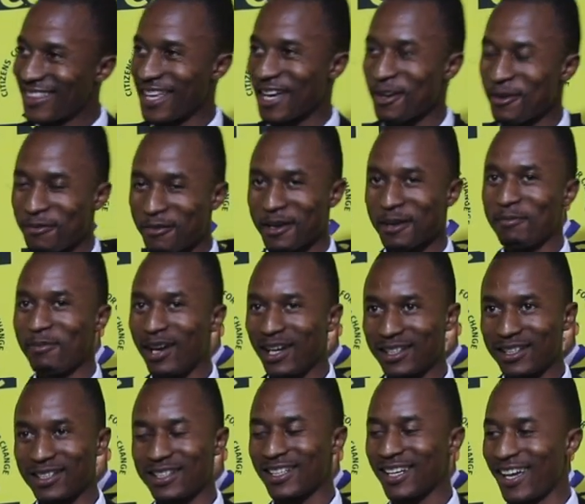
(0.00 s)
Thank you very
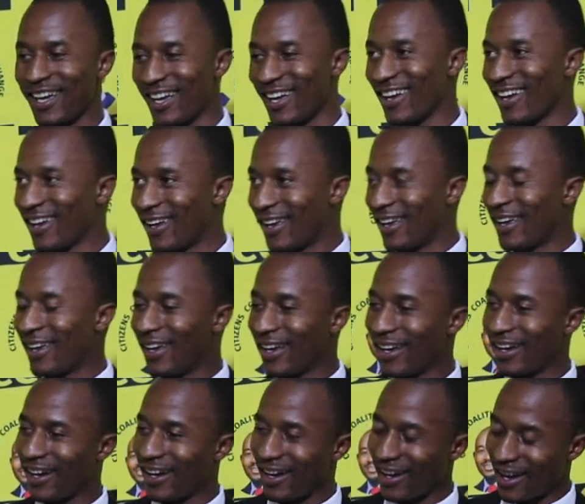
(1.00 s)
much.
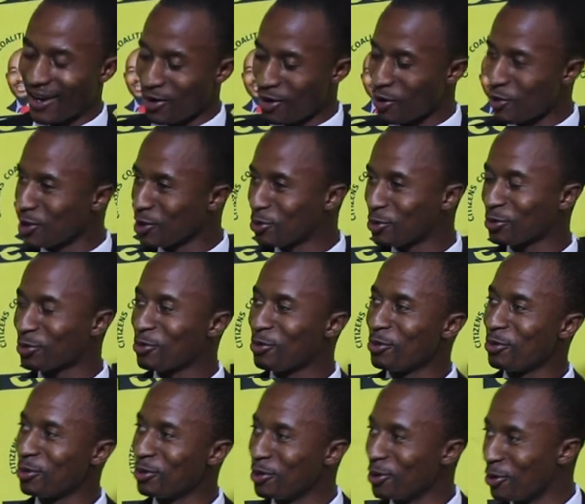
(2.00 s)
I went to
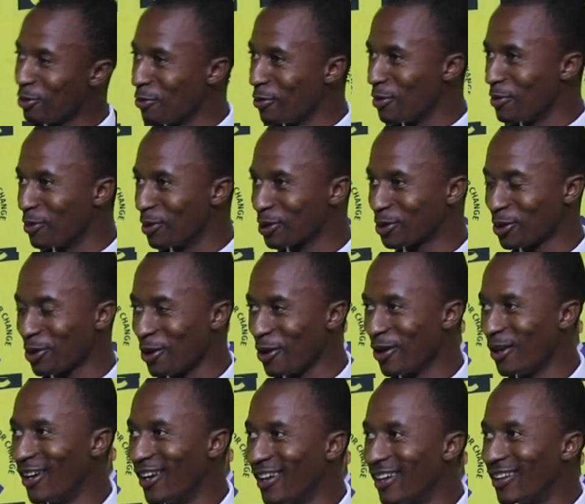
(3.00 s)
school with
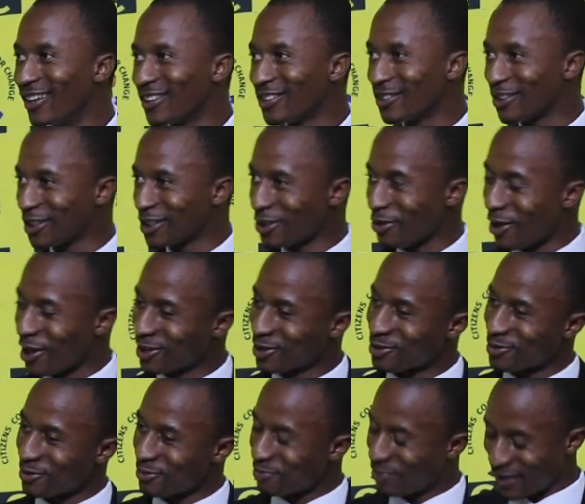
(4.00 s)
Ruiko, so she
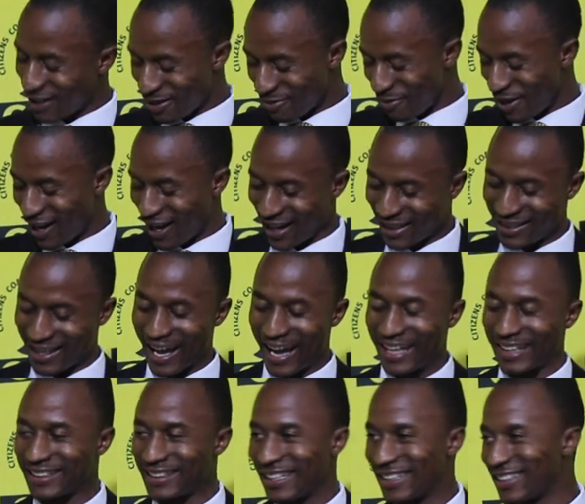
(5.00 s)
wants to bring my other
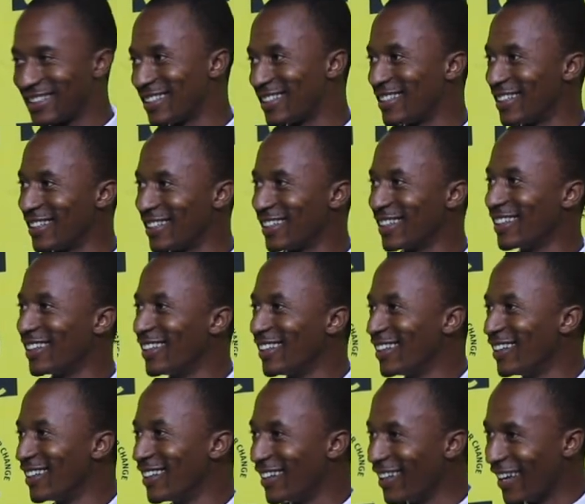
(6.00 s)
identity.
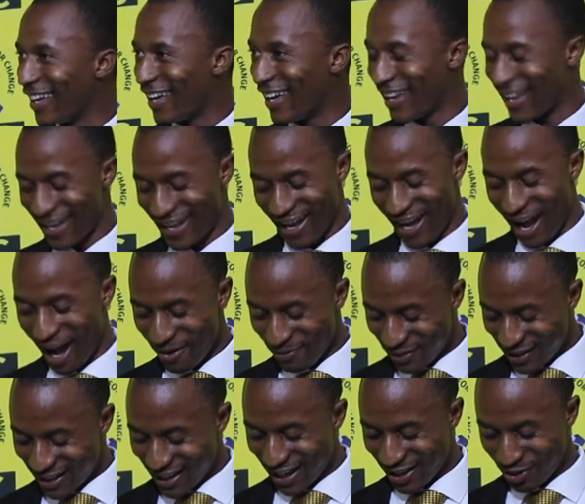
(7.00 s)
I'm
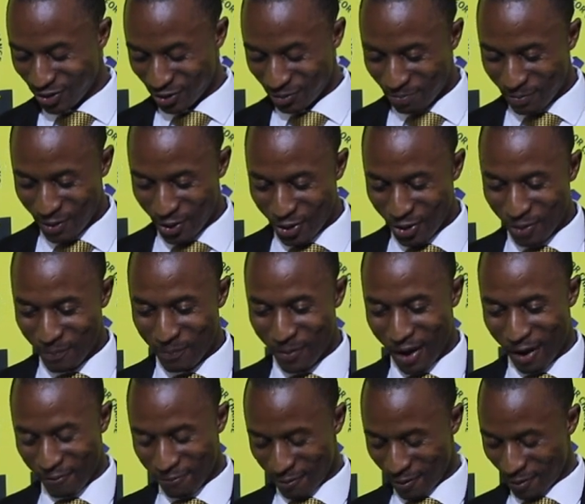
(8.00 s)
here to speak on
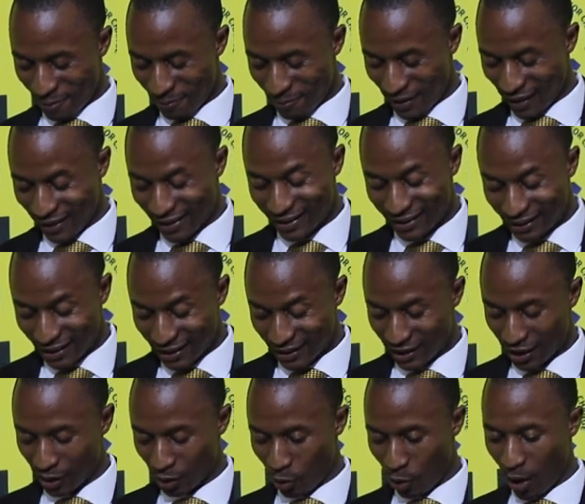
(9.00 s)
behalf of the
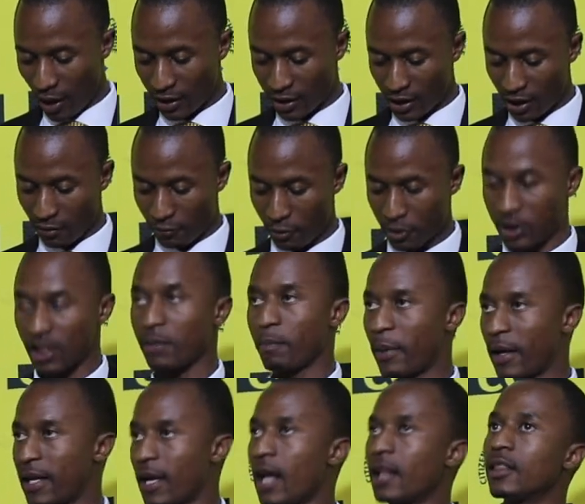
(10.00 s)
Citizens Coalition for Change,
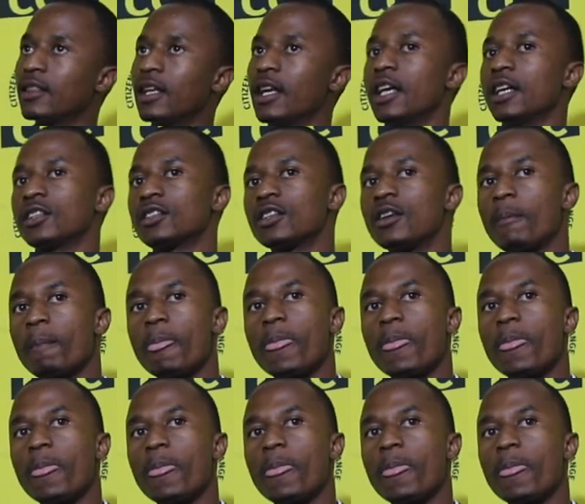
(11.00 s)
but nonetheless,